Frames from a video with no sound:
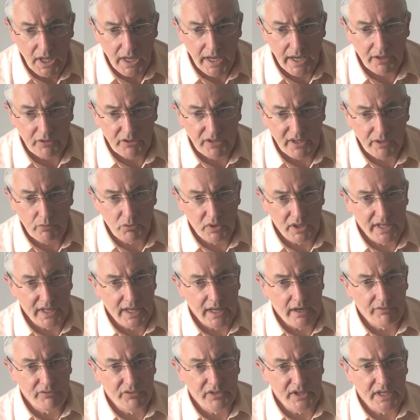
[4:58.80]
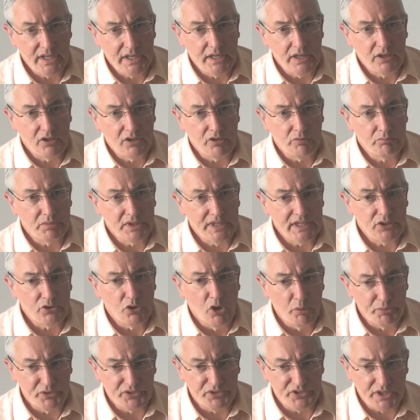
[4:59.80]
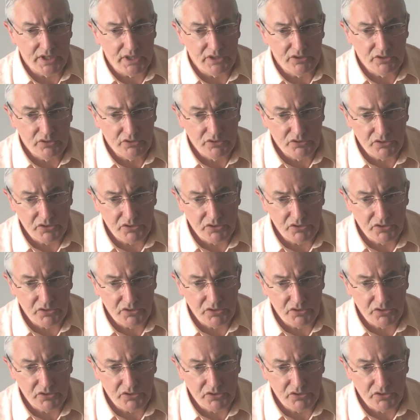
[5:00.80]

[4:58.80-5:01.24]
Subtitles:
and it will have the complete opposite